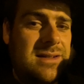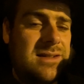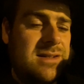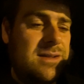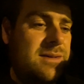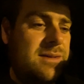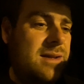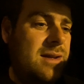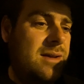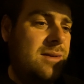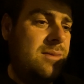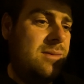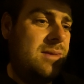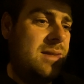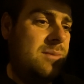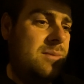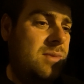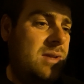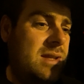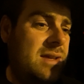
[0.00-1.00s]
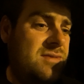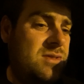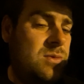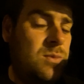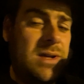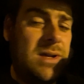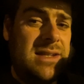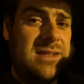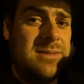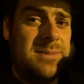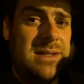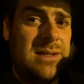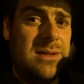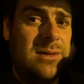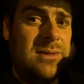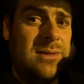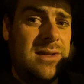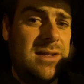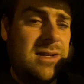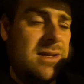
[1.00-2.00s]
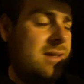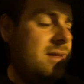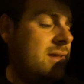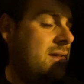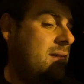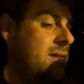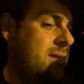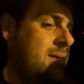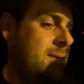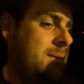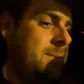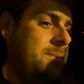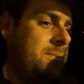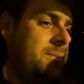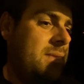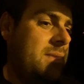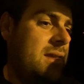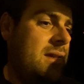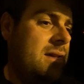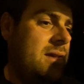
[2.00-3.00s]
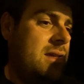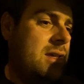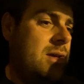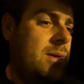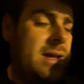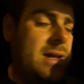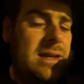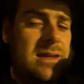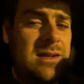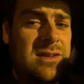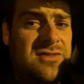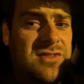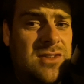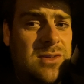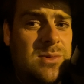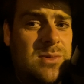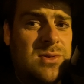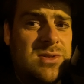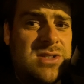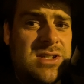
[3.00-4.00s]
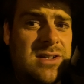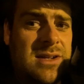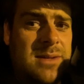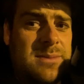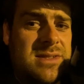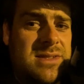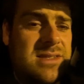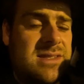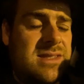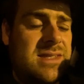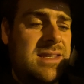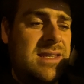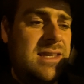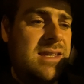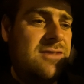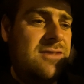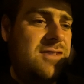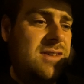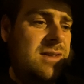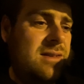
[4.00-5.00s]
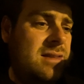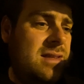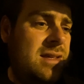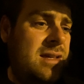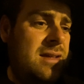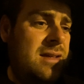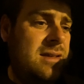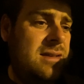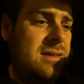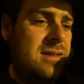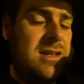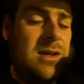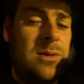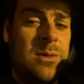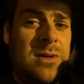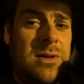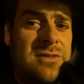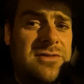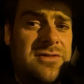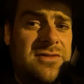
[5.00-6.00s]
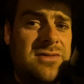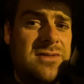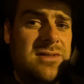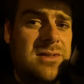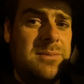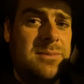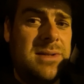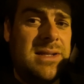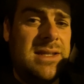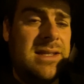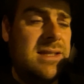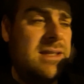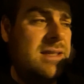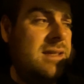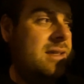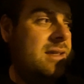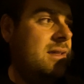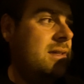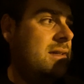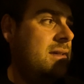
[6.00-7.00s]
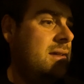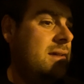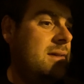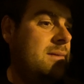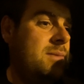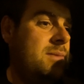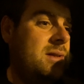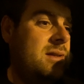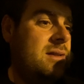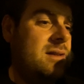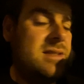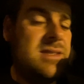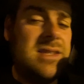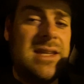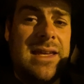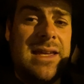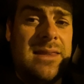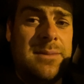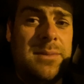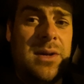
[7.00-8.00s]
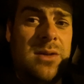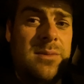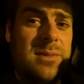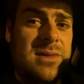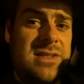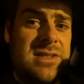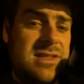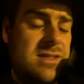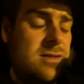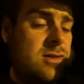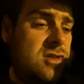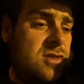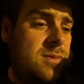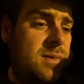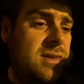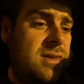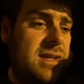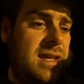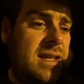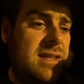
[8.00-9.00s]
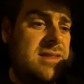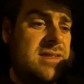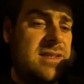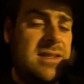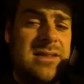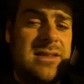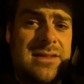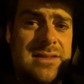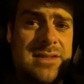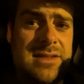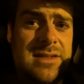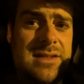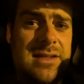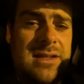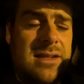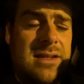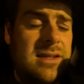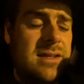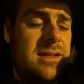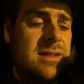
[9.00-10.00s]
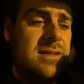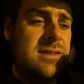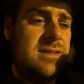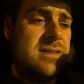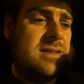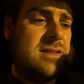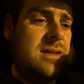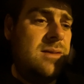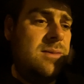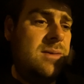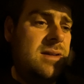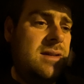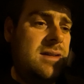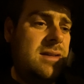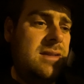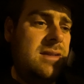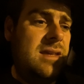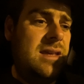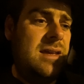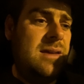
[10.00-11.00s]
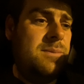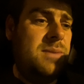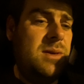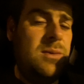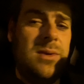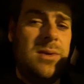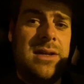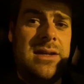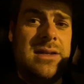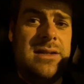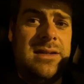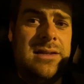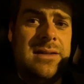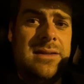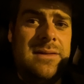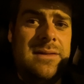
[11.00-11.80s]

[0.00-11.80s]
I don't know. Then we'll have to wait a bit longer. Go out in it a few more times to see if it'll go off completely. But like I say, at the moment, it's not come on again since. So yeah, a bit weird.